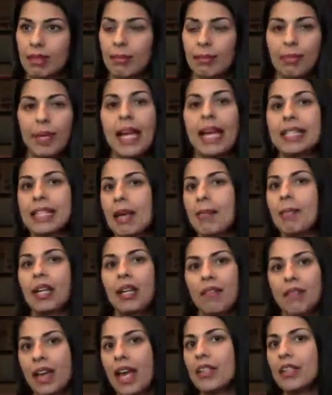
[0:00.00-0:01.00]

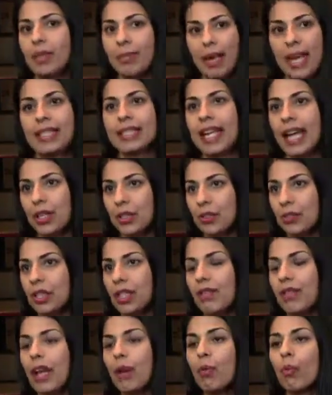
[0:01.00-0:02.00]
pandemic event or mass
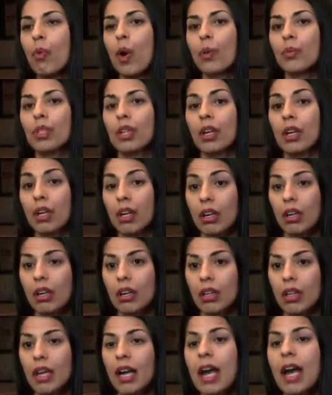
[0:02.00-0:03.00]
casualty event won't
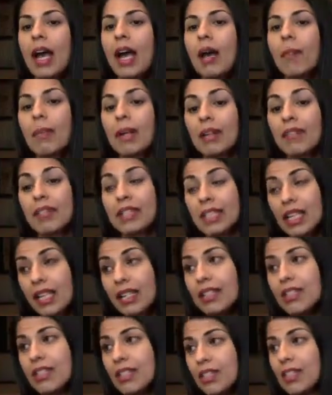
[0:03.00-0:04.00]
occur, but if it
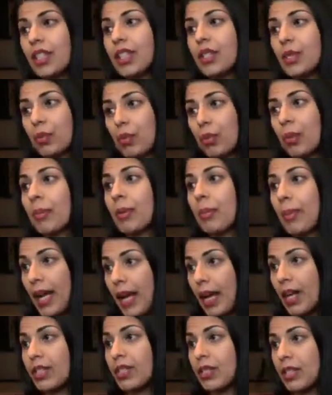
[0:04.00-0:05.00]
does, the judges will be
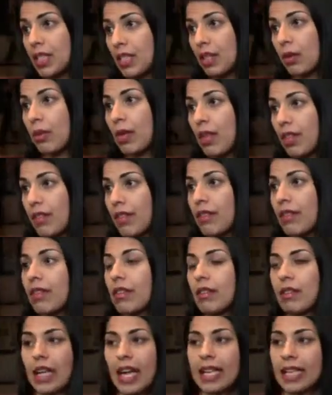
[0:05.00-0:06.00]
prepared to deal with
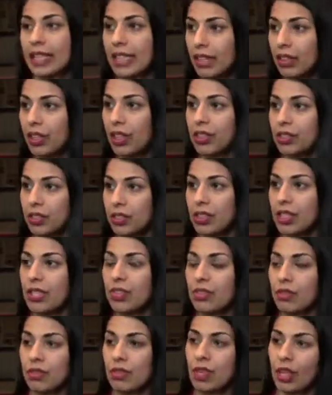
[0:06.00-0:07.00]
any legal issues
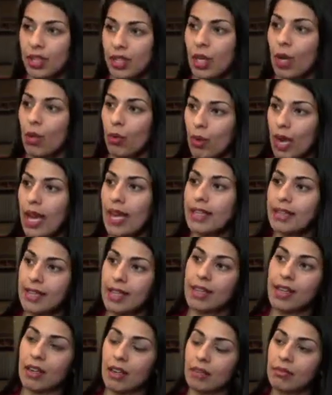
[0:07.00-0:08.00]
that arise
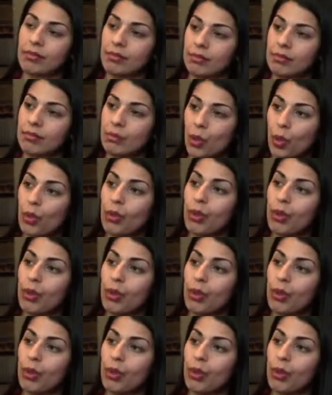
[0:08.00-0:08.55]
in their court.